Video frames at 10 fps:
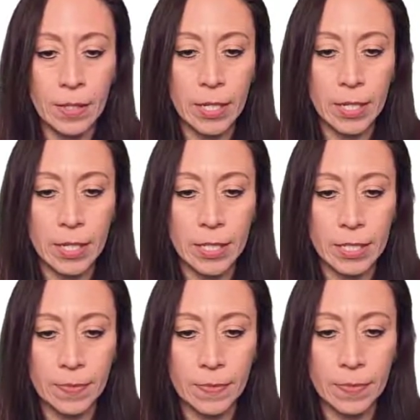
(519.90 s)
There it
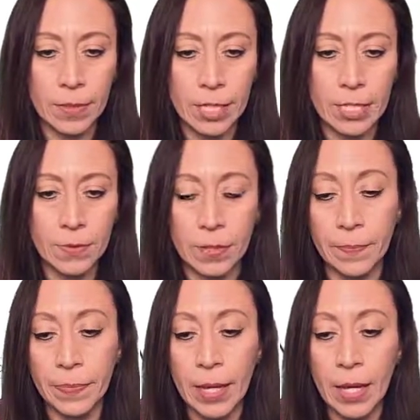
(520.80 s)
is, this one.
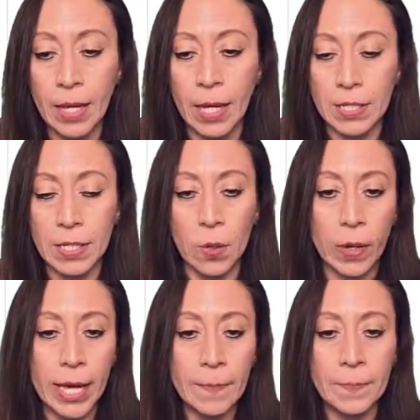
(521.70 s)
I say
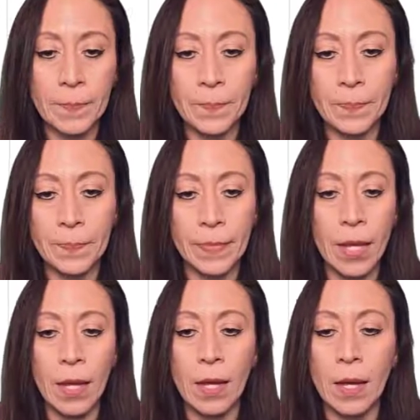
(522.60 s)
okay.
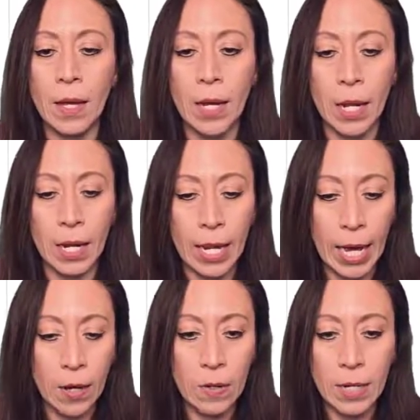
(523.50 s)

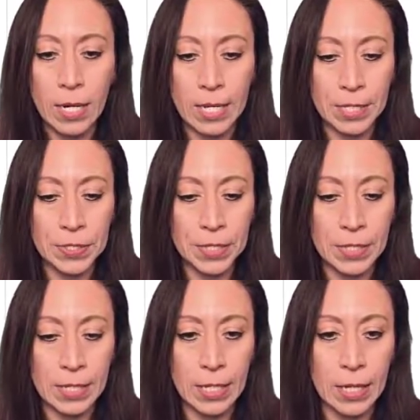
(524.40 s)
Now let's
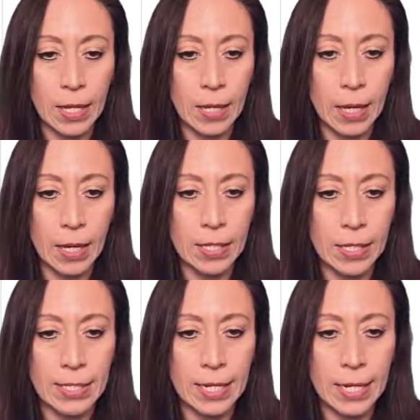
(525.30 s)

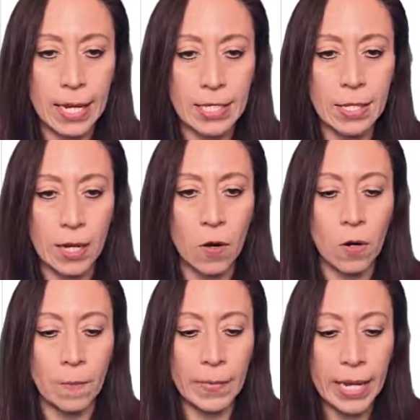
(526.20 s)
select a
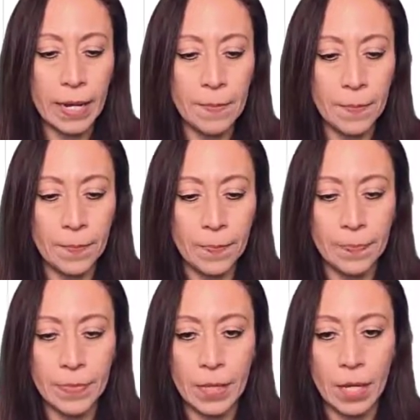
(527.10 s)
column name,
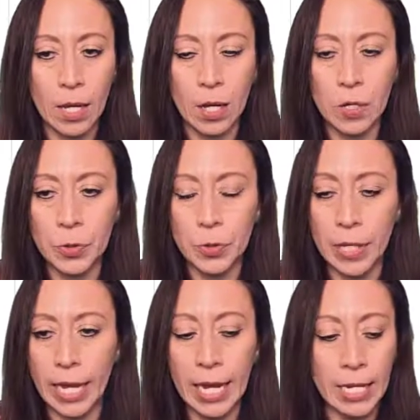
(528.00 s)
go to
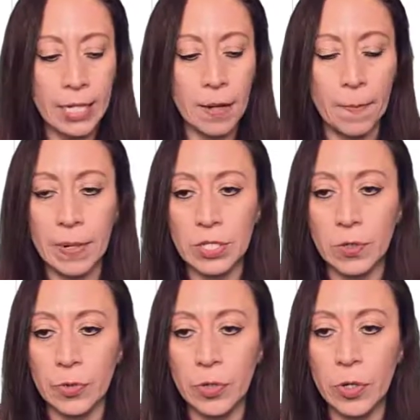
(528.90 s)
the end, press
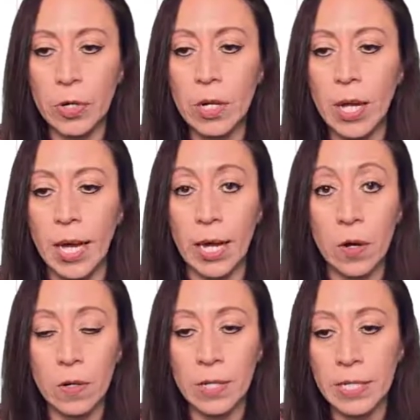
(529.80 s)
Control and
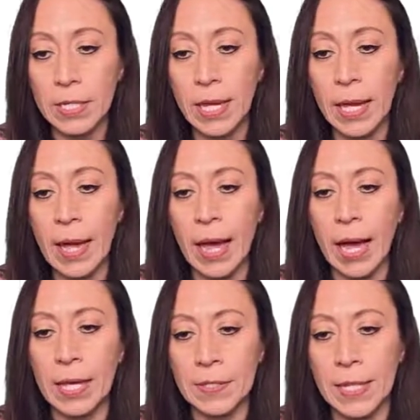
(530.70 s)
hold it,
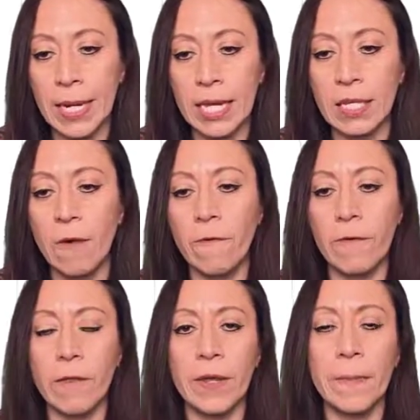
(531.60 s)
and select
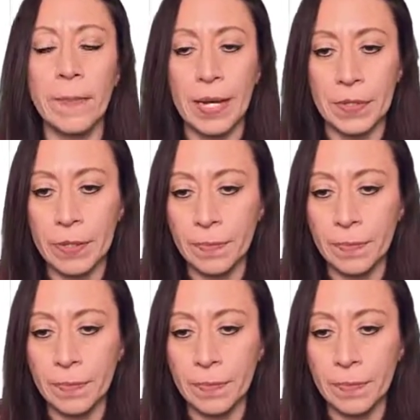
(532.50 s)
folder path.